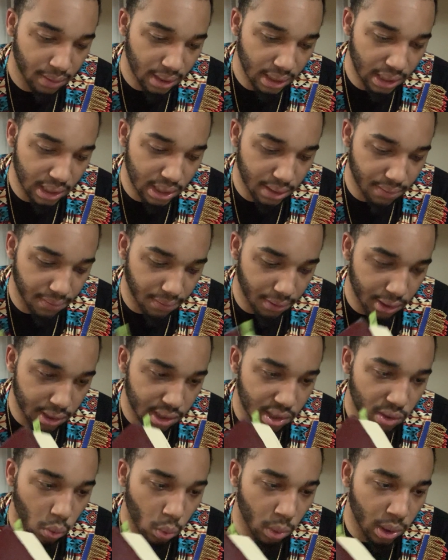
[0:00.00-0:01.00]
This is
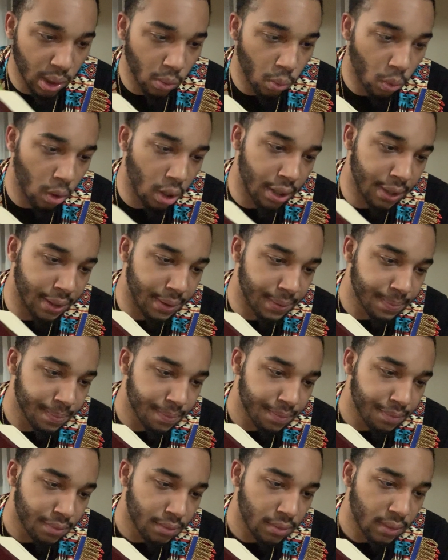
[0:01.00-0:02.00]
verse 21.
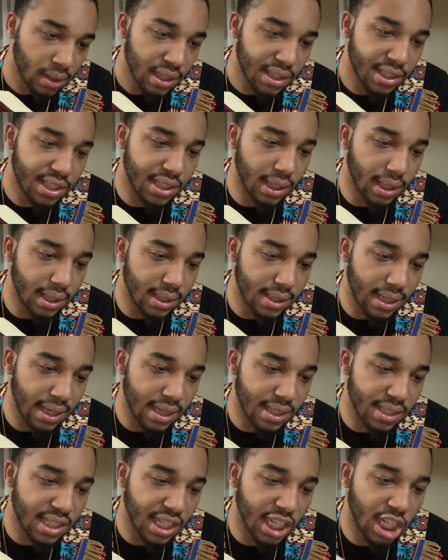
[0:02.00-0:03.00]
It
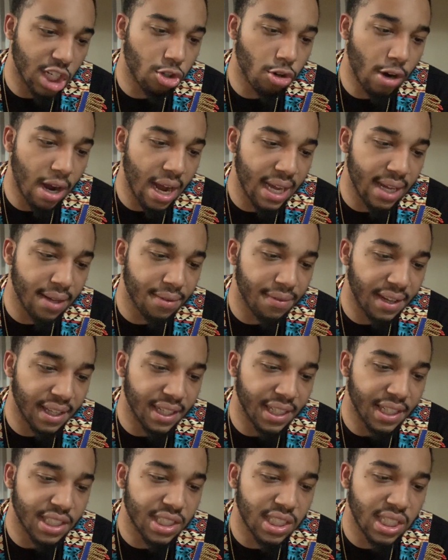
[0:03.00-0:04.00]
says, she crieth
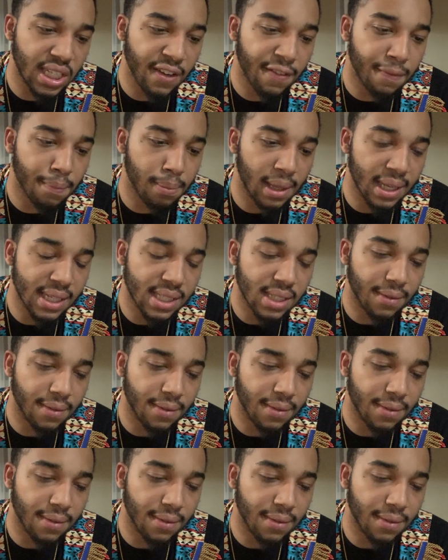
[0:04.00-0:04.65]
in the chief place